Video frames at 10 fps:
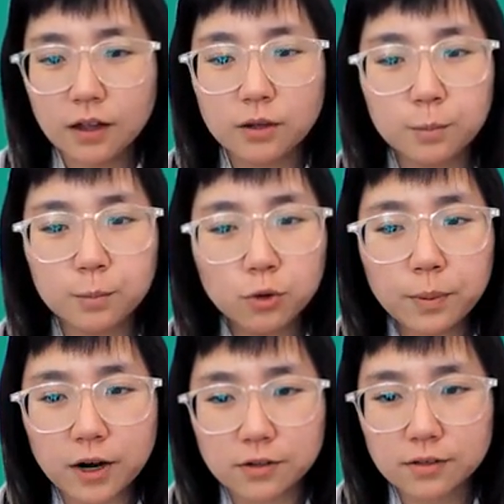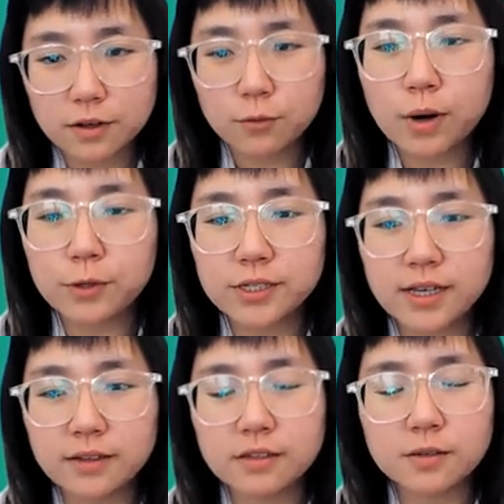The blue bars
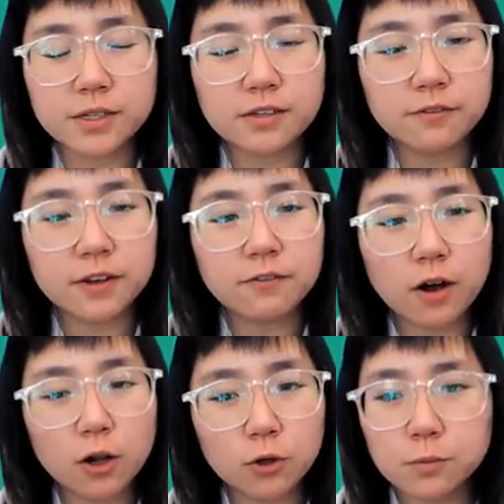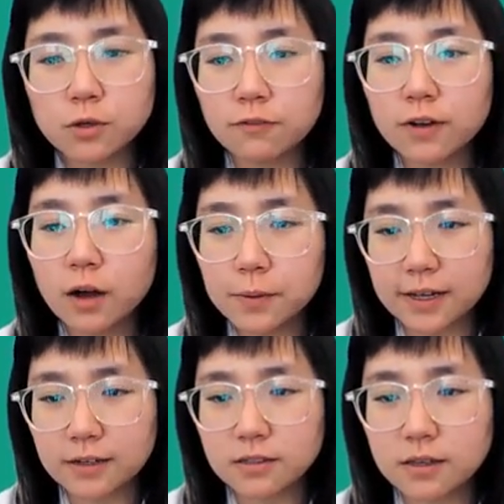represent specific volumes of
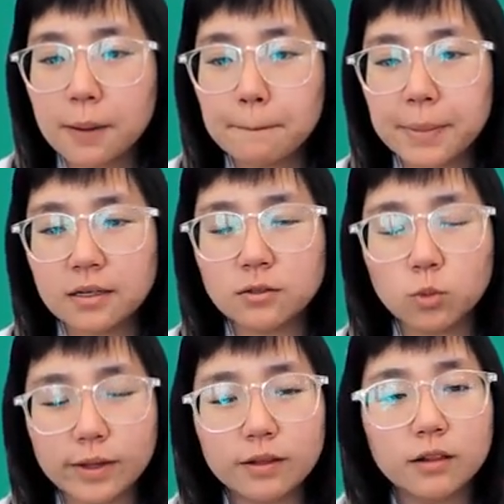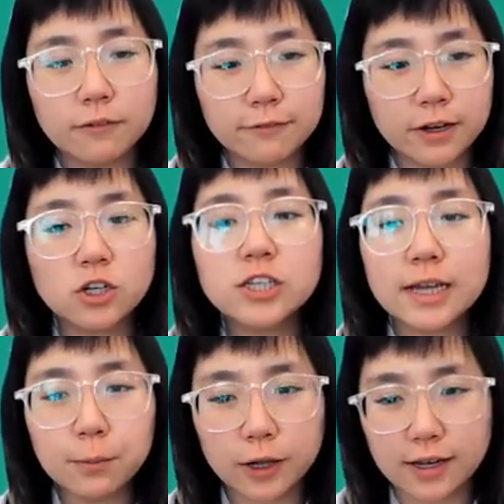cupcakes baked with LEVAIR
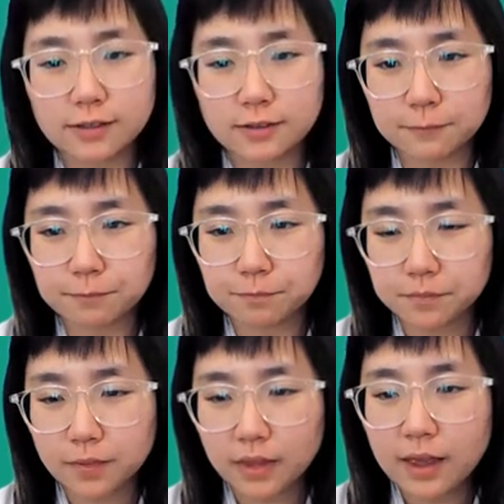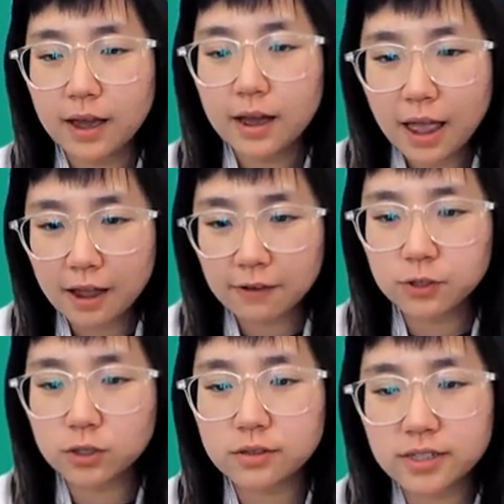Stabilize.
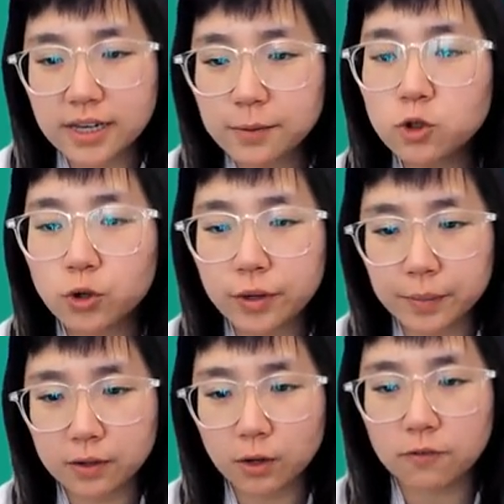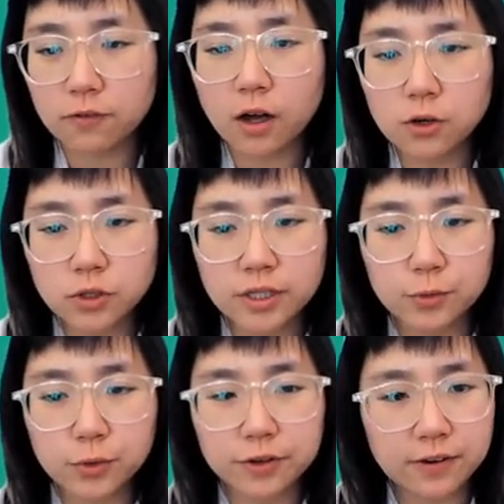After the same treatment of 100
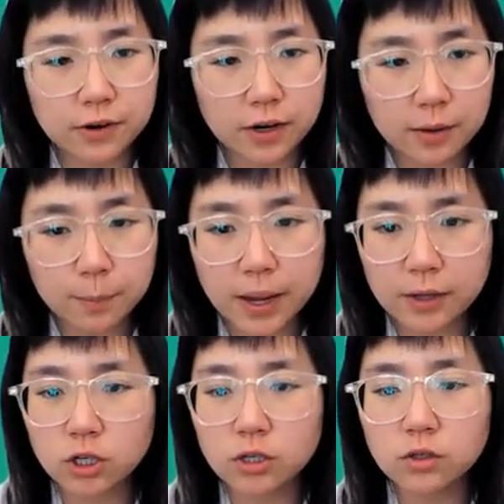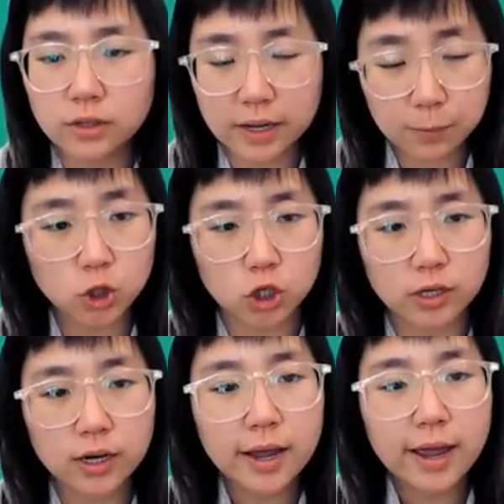degrees Fahrenheit batter
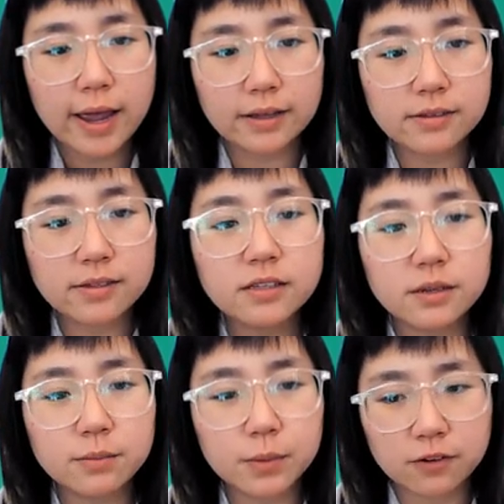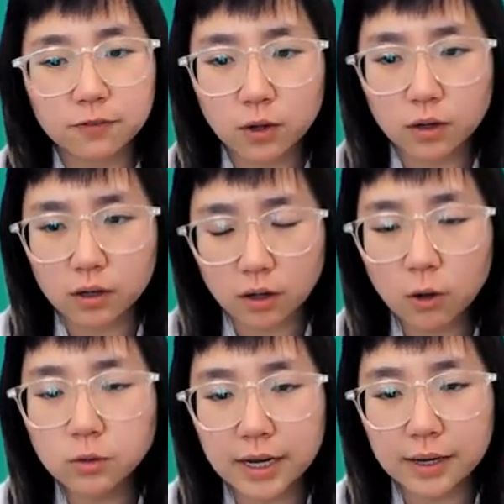temperature and 60-minute
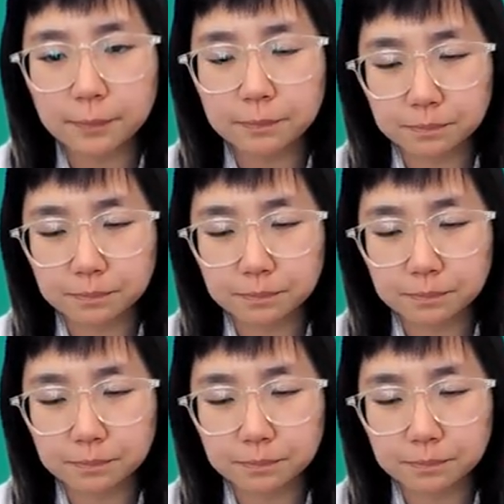hold time,